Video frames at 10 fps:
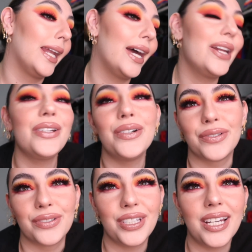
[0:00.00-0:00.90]
I don't know,
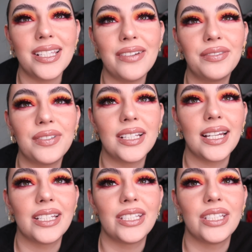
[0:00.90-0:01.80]
do you guys ever feel
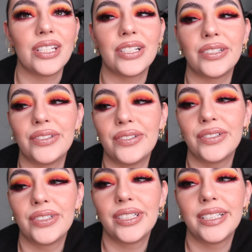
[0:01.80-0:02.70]
like, you know,
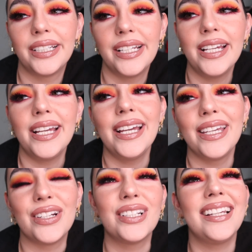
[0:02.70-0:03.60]

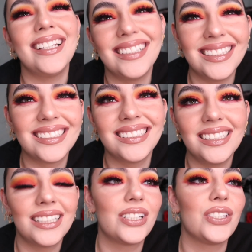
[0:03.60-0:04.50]
you're like,
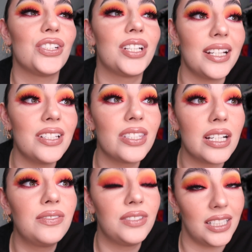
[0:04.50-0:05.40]
because you're getting
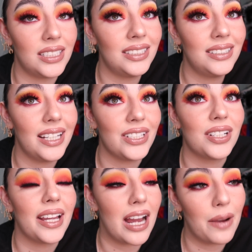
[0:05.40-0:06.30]
stuff done and you're
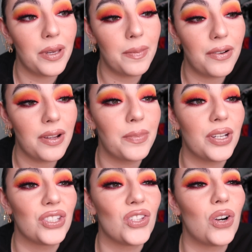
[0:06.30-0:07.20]
like happy about it, but
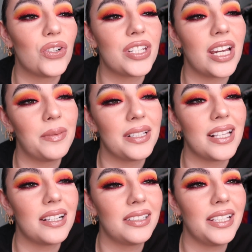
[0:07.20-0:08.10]
it's not on time
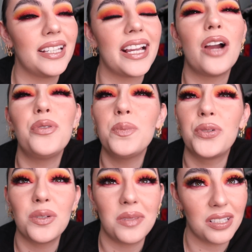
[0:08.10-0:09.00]
exactly? Like, I always
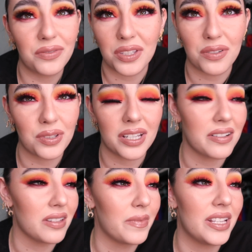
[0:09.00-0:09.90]
push myself to those kind
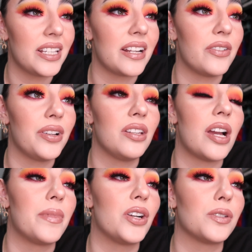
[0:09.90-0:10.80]
of limits, and I know
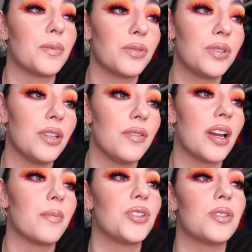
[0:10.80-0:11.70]
I'm not supposed to do
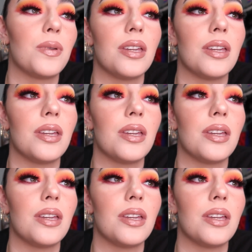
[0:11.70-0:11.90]
that, I'm just